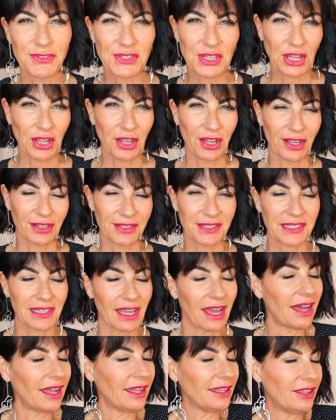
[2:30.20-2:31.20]
skirts
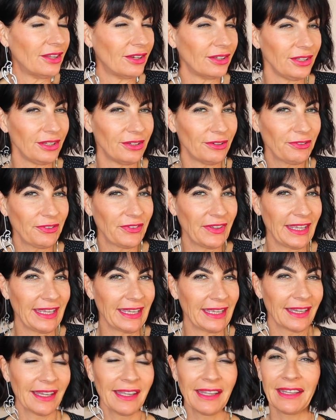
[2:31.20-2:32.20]
are not your
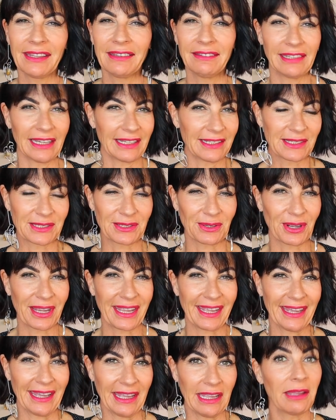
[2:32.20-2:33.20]
thing, that's
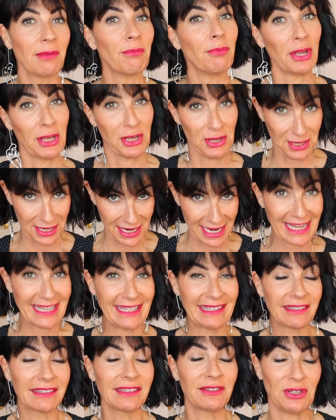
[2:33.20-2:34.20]
okay. But
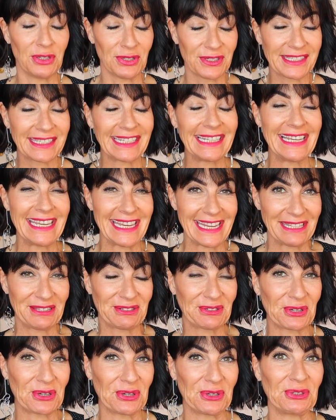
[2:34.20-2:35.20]
you still need
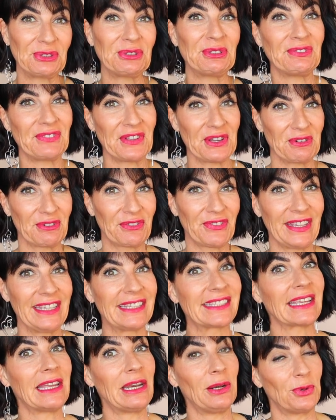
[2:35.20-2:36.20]
to go to the
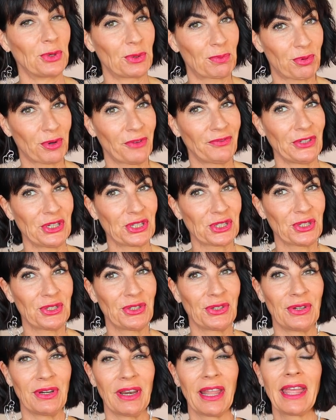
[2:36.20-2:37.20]
office and look
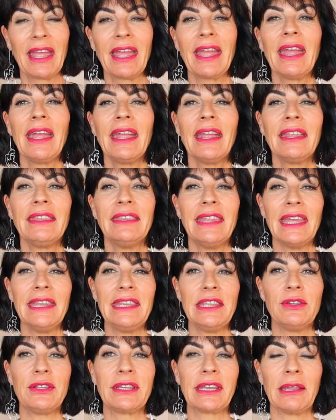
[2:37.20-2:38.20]
professional.
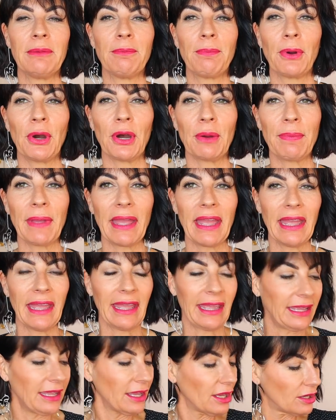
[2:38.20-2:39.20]
Then you can pop
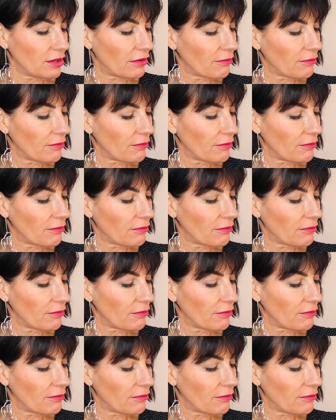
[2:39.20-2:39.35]
a